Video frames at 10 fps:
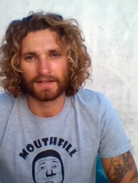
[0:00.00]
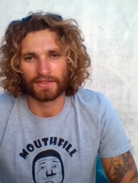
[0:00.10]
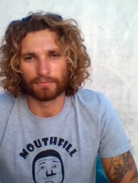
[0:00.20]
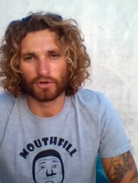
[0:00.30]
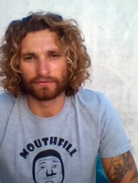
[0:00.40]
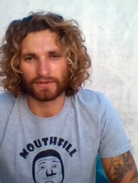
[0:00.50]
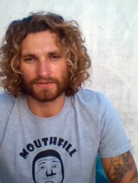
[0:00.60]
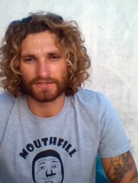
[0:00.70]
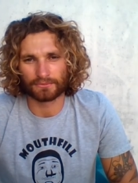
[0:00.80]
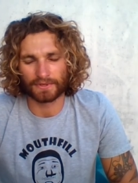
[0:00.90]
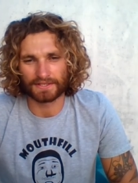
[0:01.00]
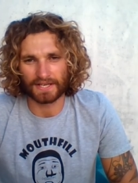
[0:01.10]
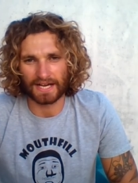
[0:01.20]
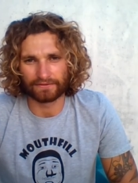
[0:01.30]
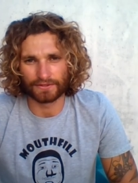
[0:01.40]
They're both constant weight
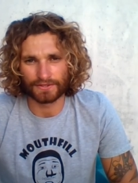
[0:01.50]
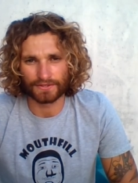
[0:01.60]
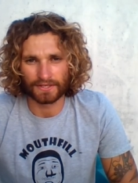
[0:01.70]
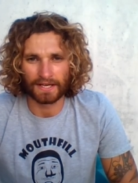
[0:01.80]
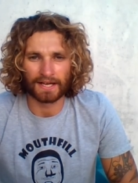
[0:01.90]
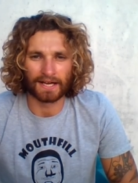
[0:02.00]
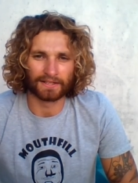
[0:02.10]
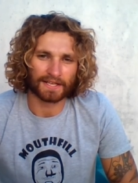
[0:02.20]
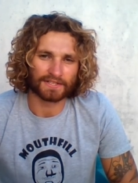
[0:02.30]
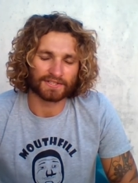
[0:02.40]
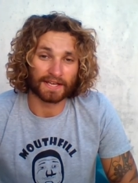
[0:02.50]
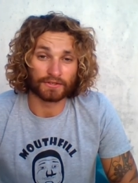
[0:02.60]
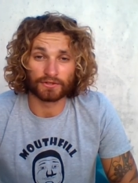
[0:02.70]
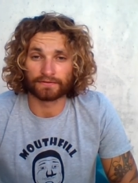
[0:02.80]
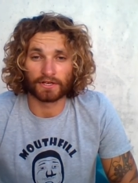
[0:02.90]
divers, and let's say,
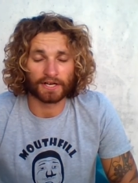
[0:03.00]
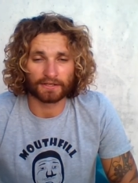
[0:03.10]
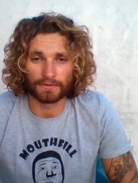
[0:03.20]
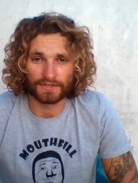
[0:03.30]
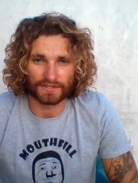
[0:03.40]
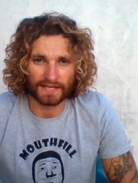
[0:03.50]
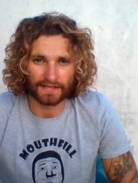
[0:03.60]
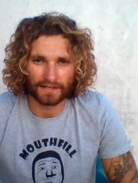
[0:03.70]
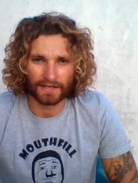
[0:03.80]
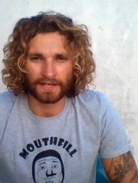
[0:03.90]
just for argument's sake,